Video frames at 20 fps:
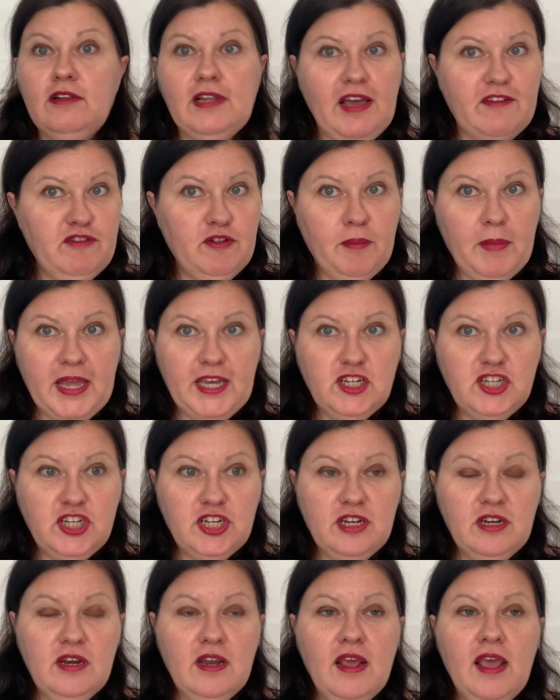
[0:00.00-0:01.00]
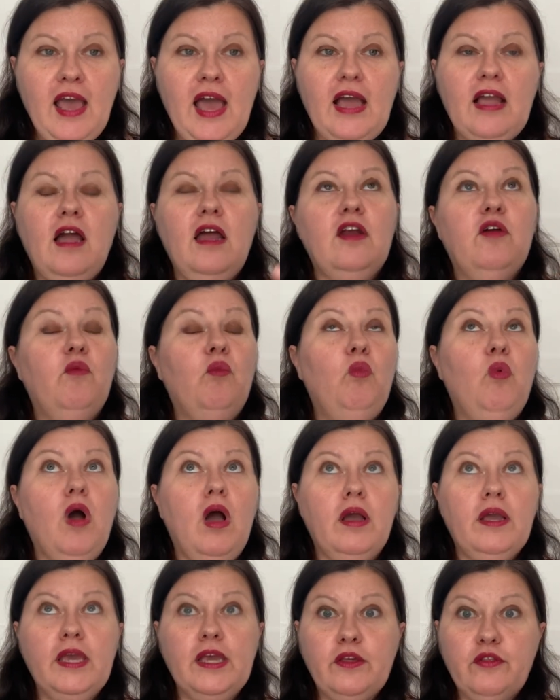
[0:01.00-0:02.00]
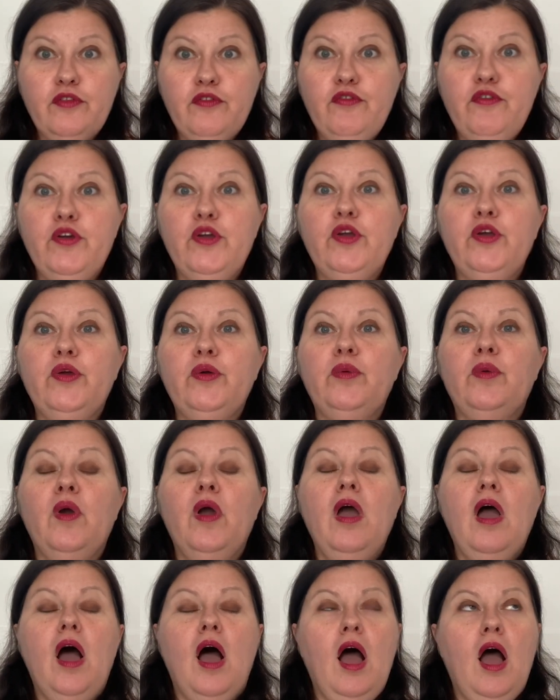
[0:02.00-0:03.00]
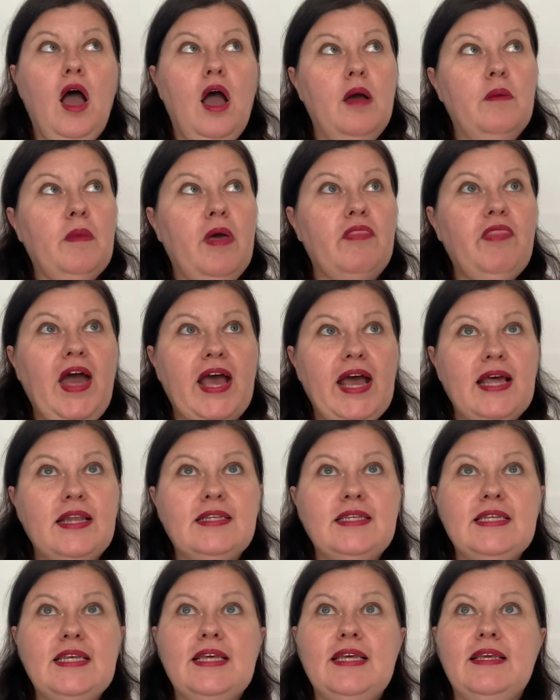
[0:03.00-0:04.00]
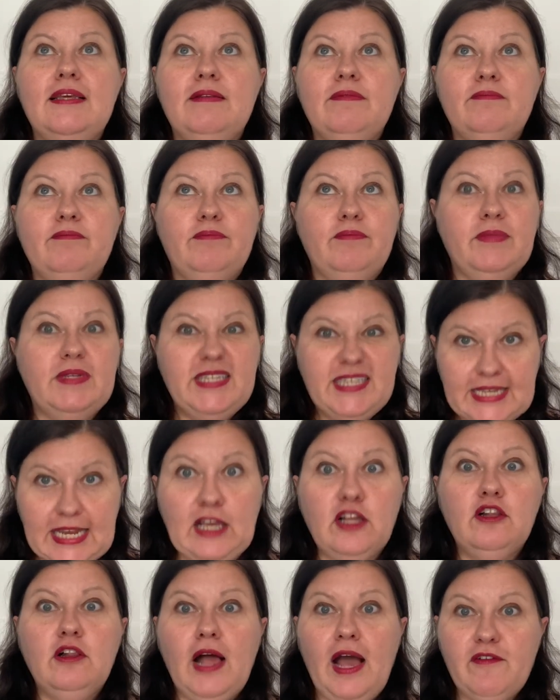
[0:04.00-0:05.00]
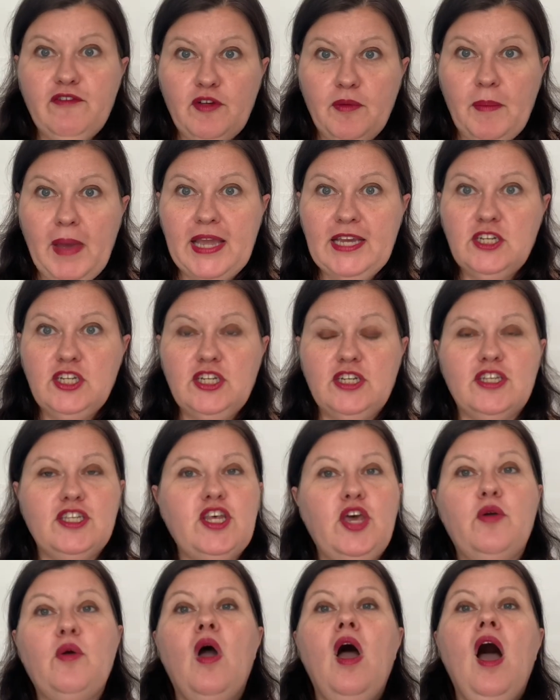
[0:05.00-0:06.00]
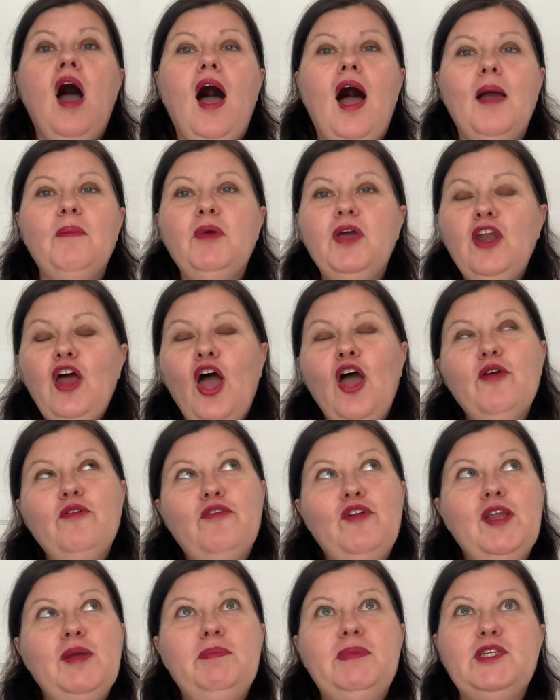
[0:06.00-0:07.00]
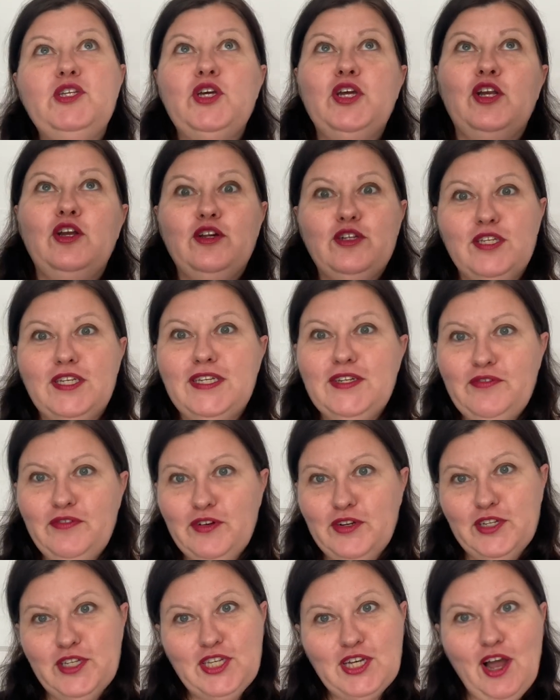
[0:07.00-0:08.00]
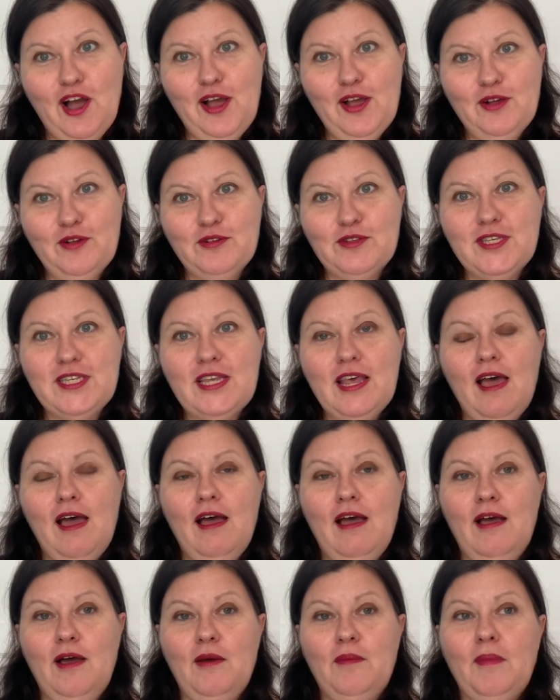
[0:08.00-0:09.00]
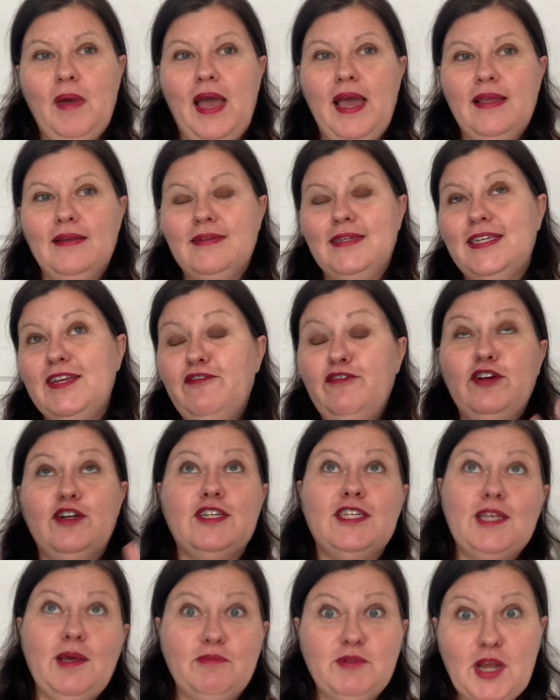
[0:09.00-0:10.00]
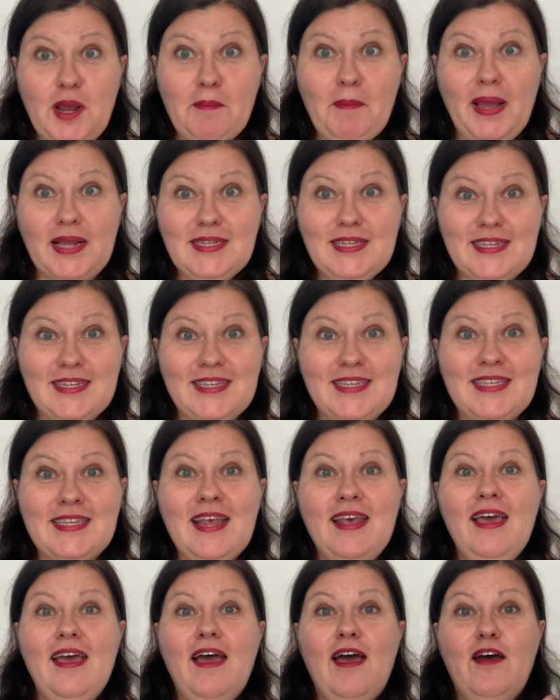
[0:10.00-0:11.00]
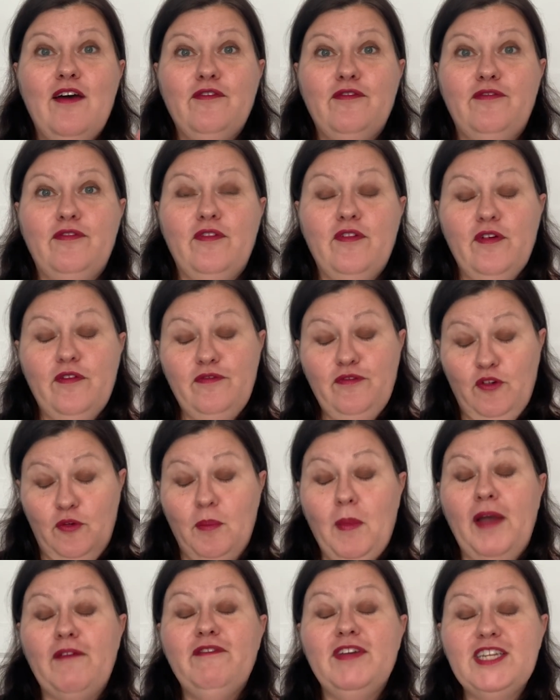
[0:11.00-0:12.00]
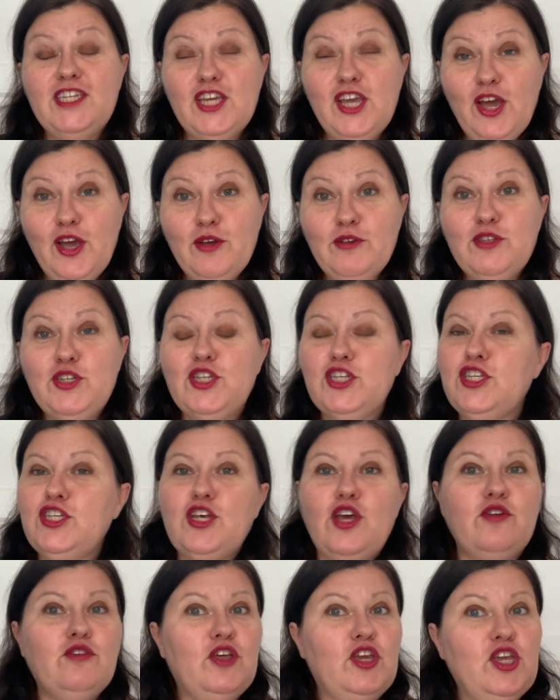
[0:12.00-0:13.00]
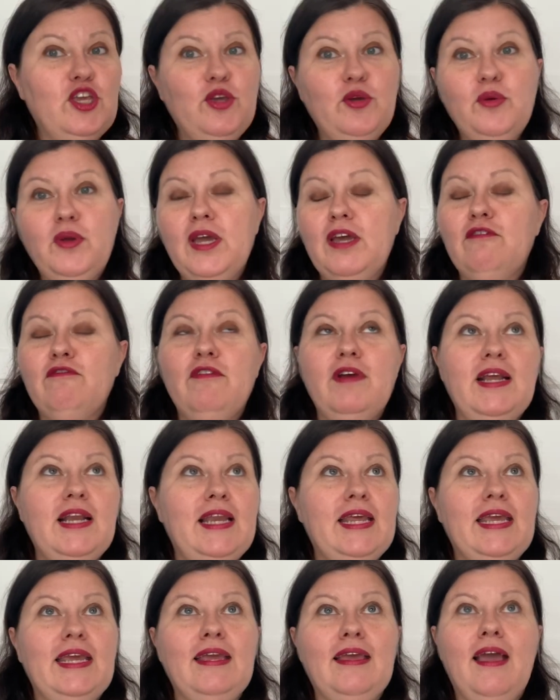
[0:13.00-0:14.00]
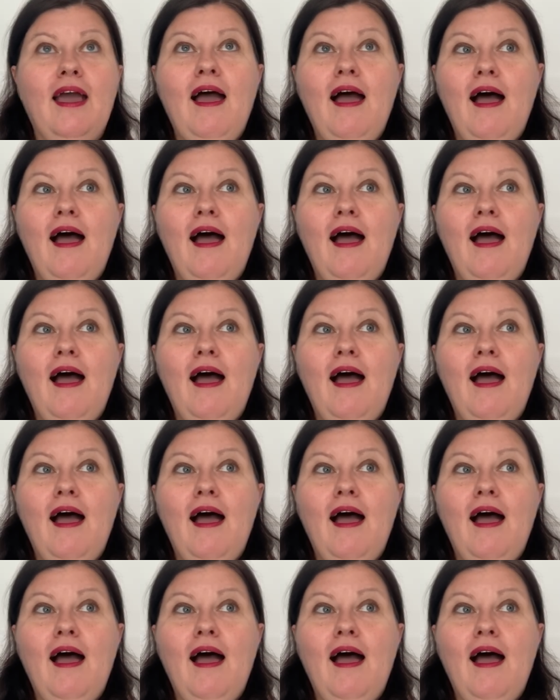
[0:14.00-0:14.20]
affirmation and kind of working through that single affirmation. So I'm going to hopefully be doing lots of different styles and different subject matters for my videos, just so that you can really